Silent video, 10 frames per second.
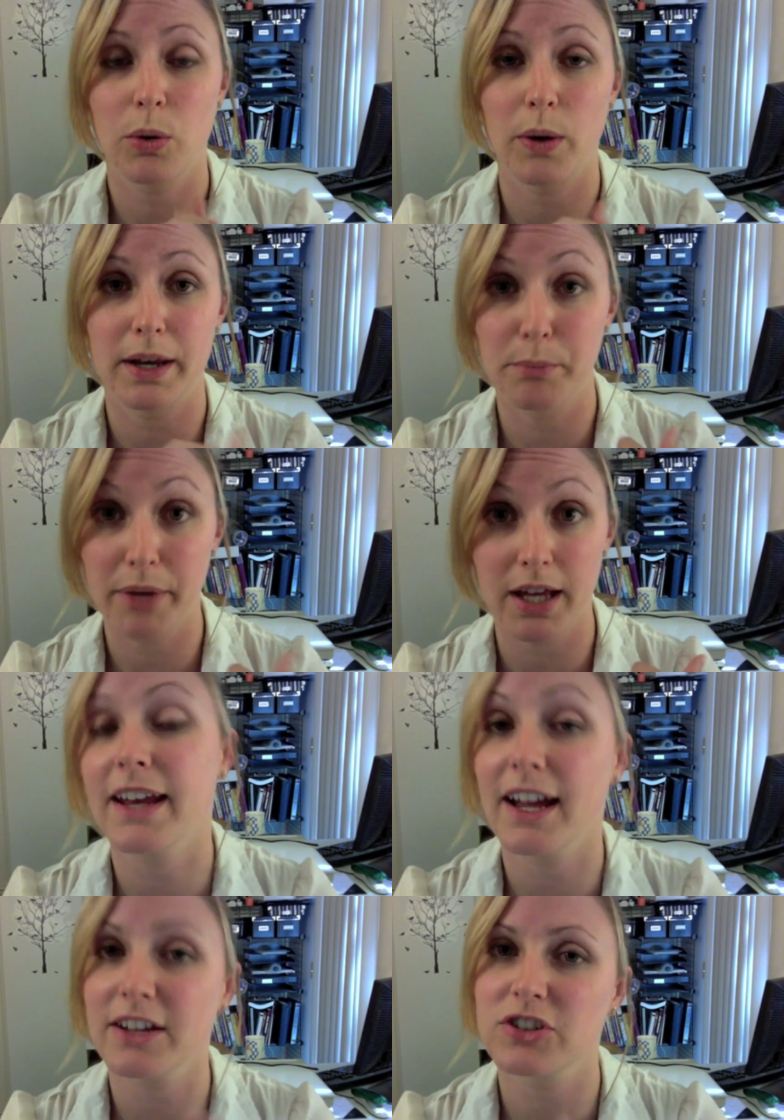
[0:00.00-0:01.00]
a bit.
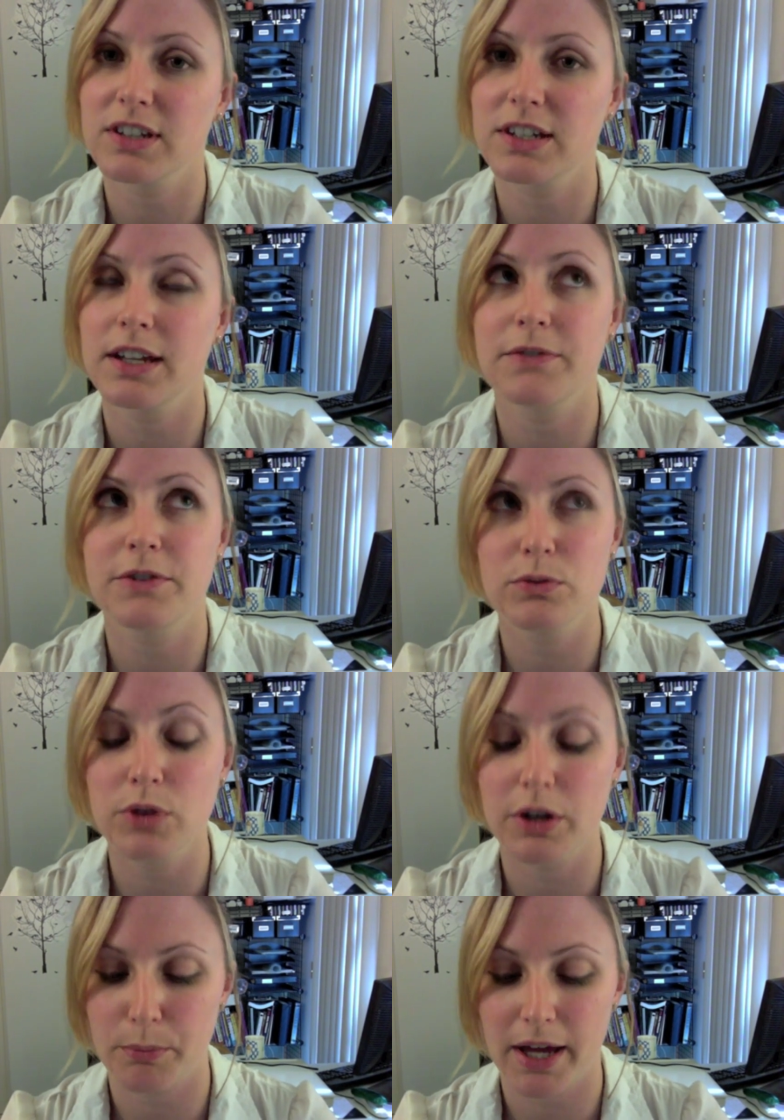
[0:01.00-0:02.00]
Actually, if you
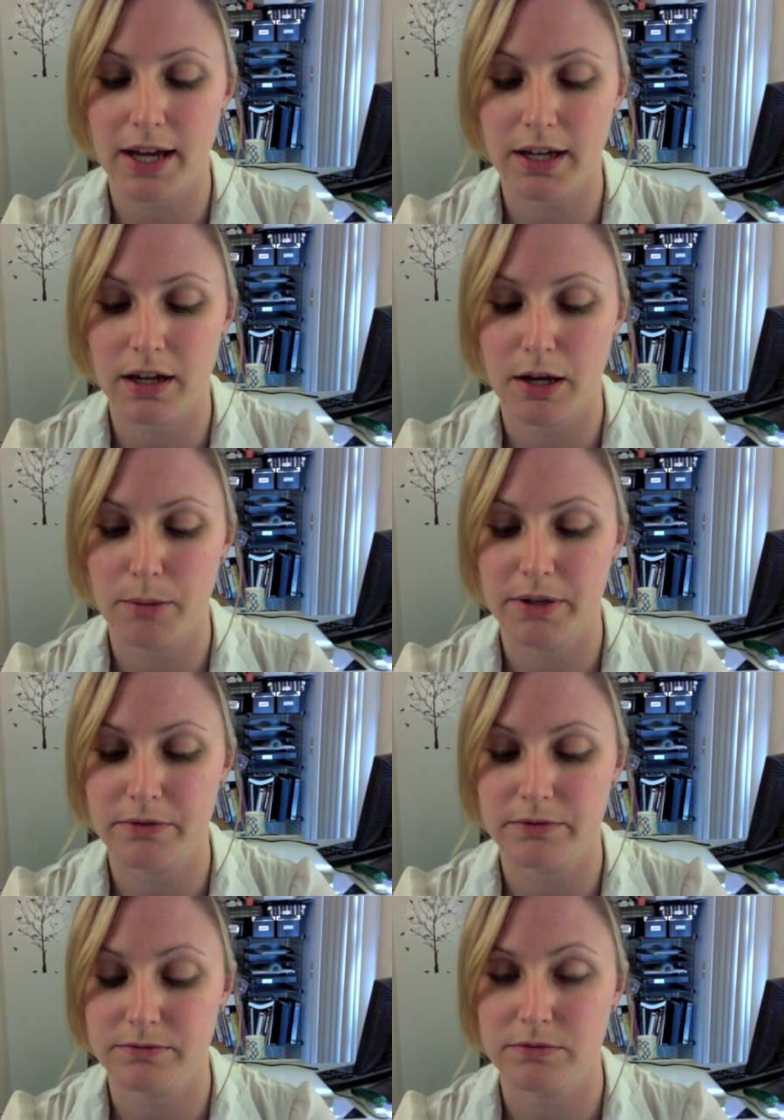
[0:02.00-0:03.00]
look back
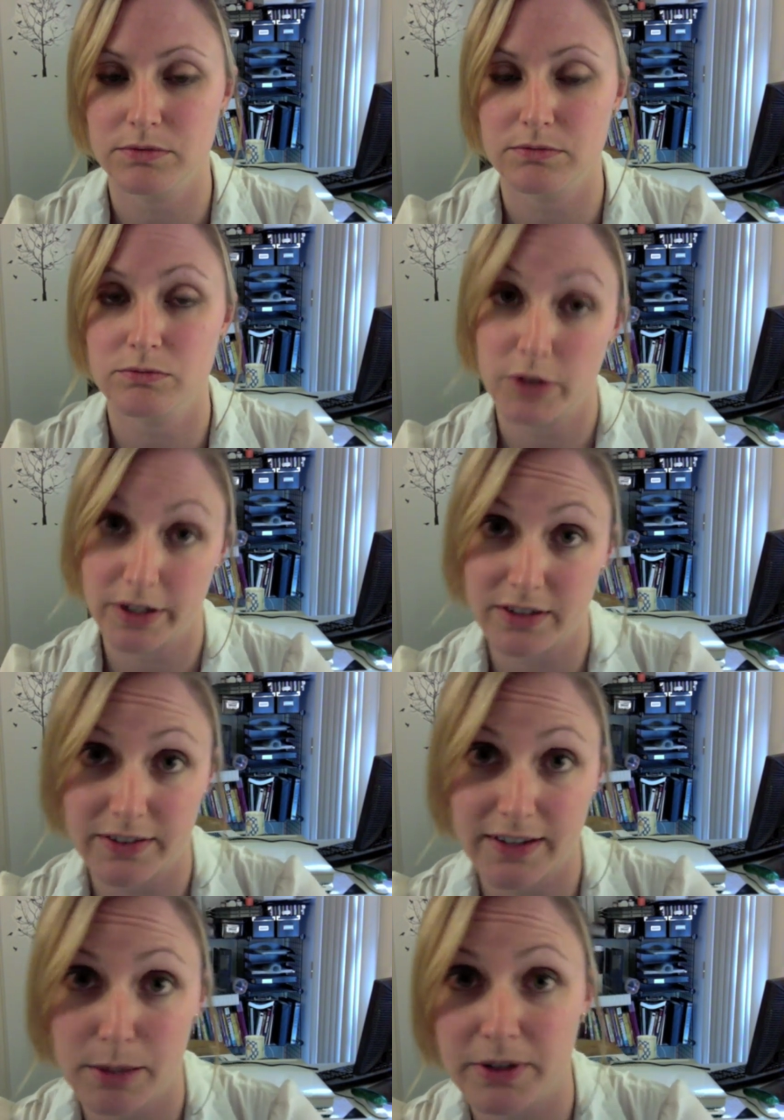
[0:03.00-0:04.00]
in Renaissance
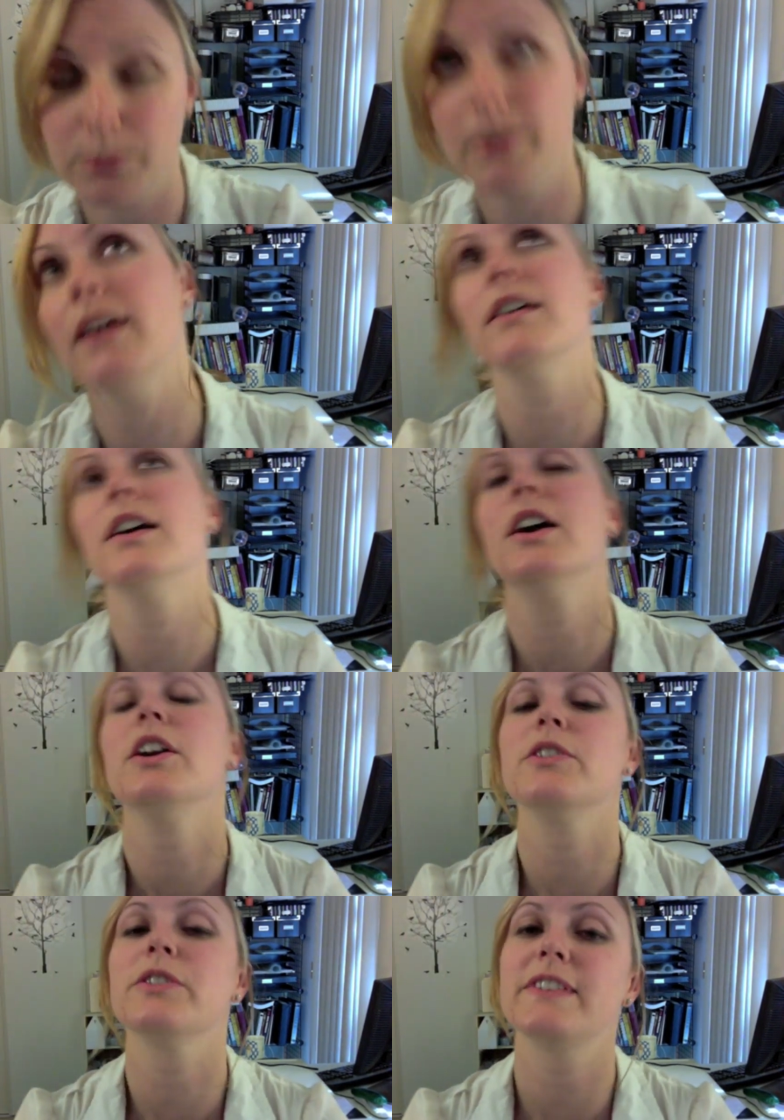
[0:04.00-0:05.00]
times as well,
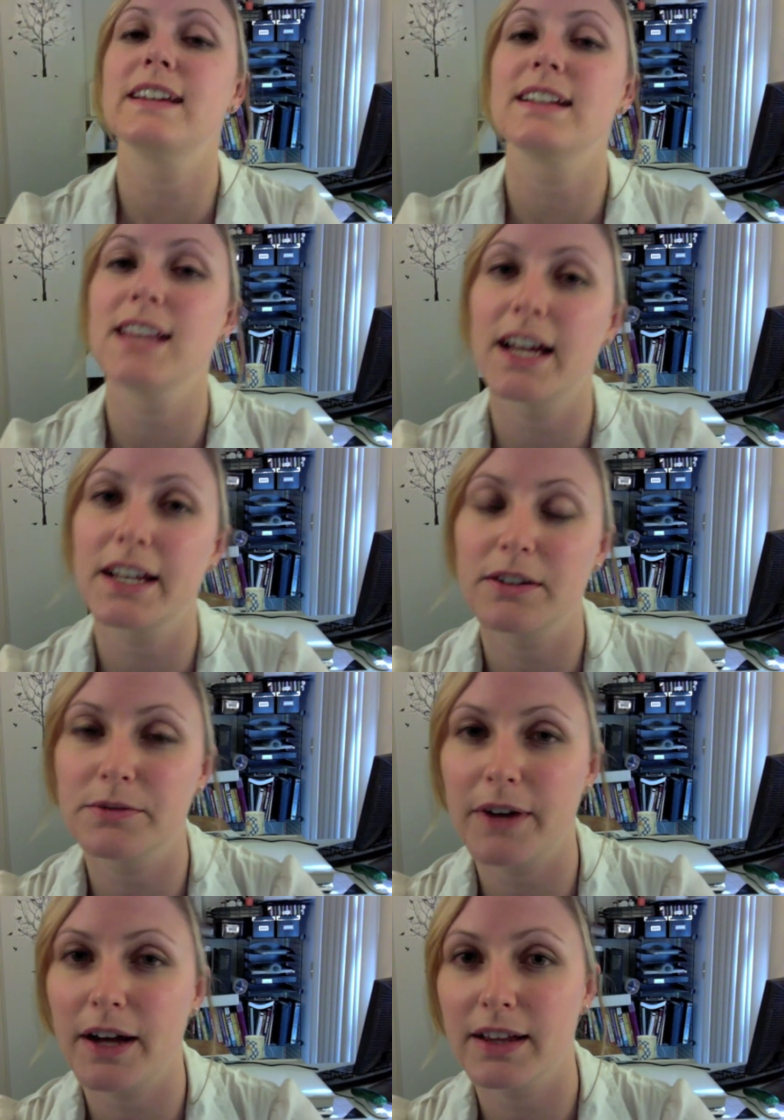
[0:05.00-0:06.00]
you'll see a lot
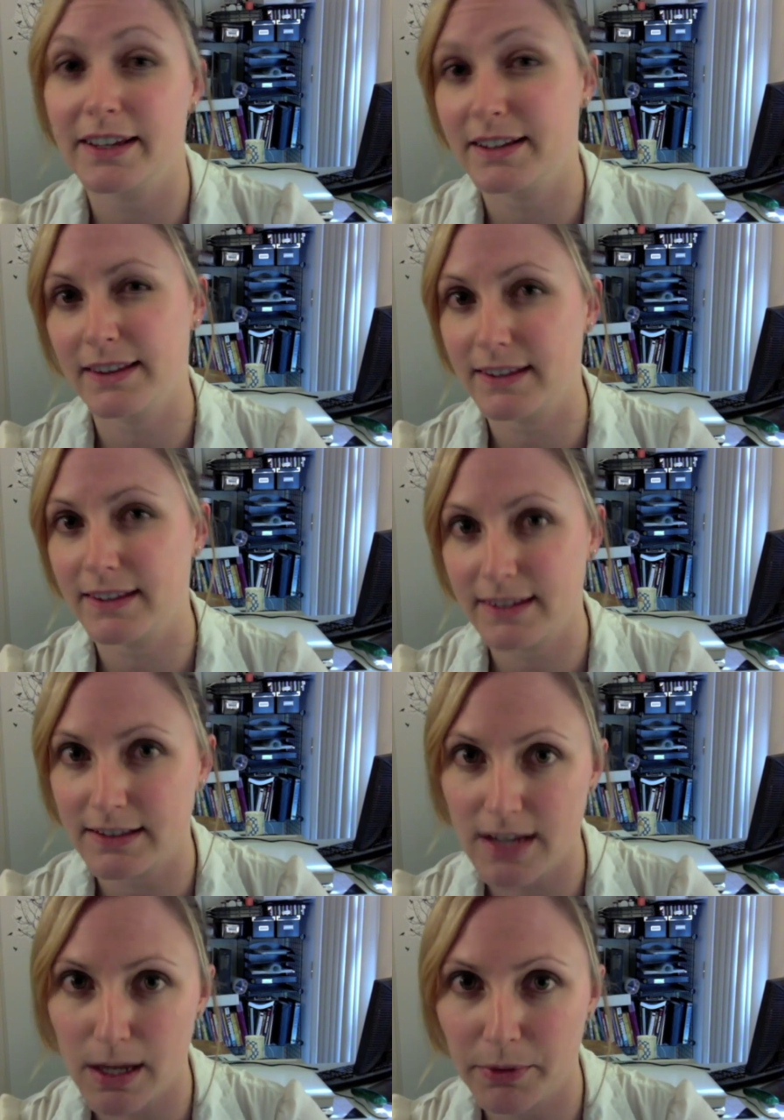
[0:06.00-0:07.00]
of like the Sistine
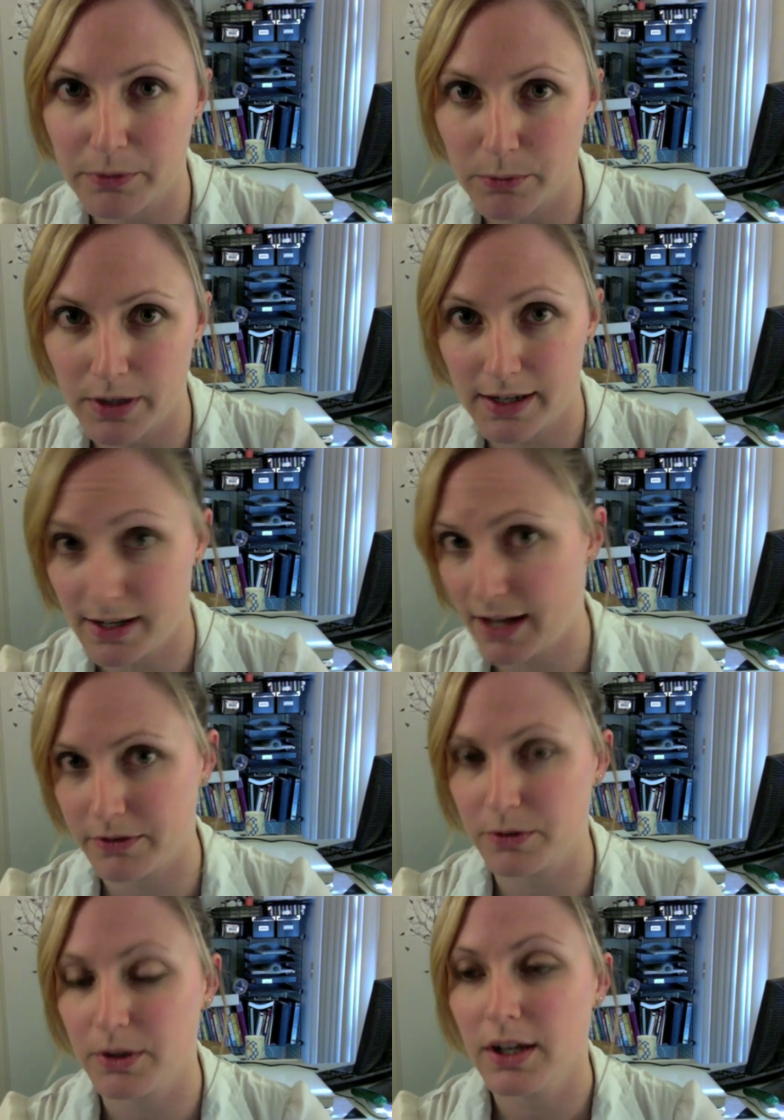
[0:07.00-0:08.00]
Chapel and what have
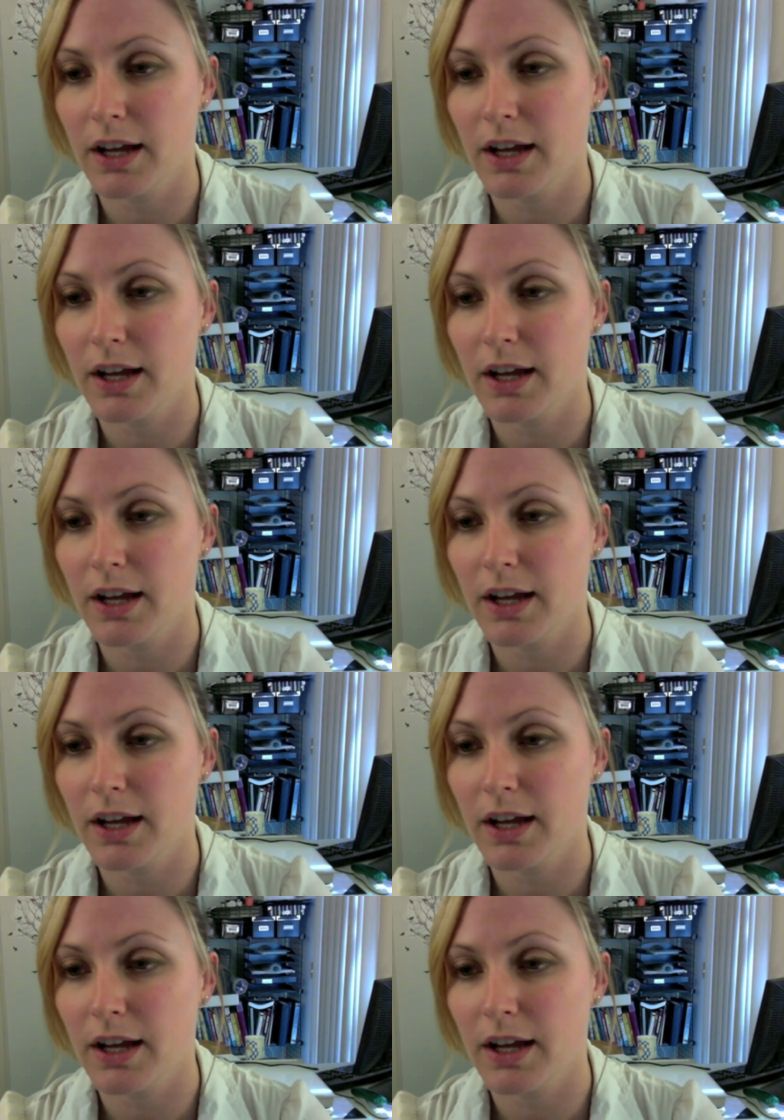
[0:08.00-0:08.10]
you.